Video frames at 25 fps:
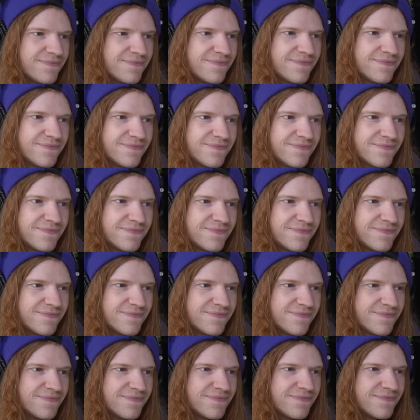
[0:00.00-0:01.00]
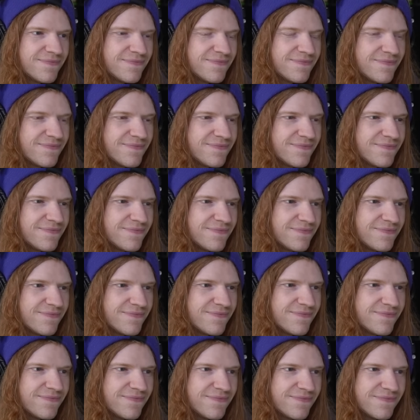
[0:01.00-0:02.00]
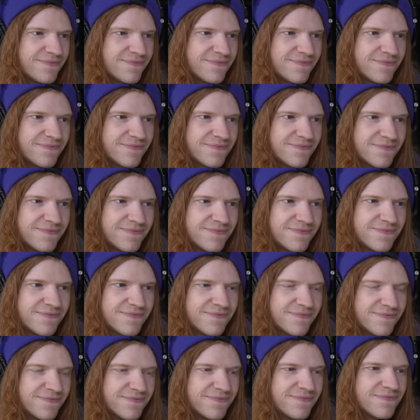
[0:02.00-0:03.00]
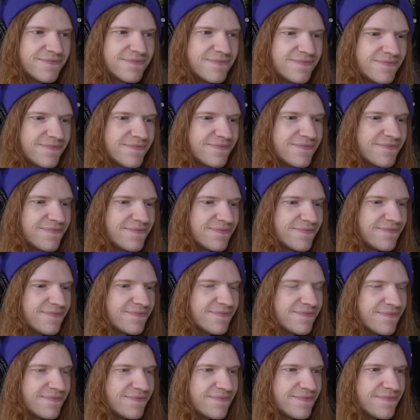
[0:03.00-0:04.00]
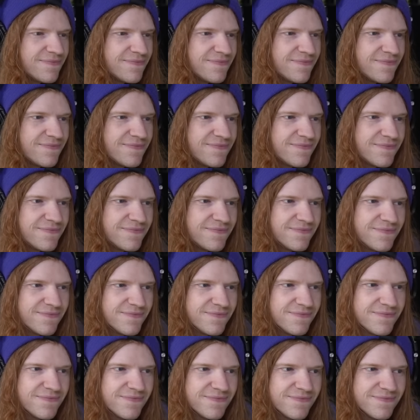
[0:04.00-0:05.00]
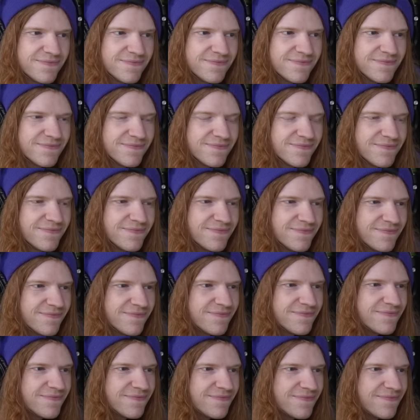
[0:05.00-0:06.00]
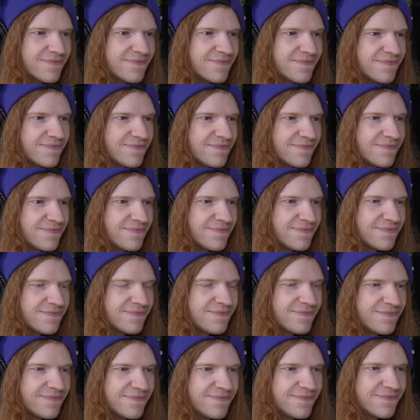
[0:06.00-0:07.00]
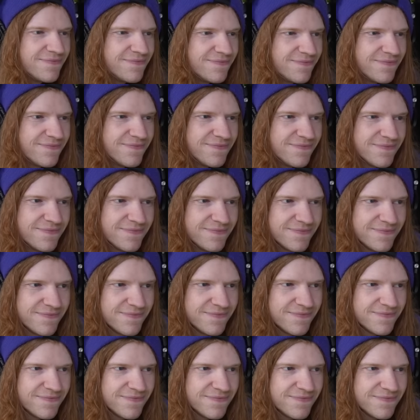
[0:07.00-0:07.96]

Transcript: (not speaking)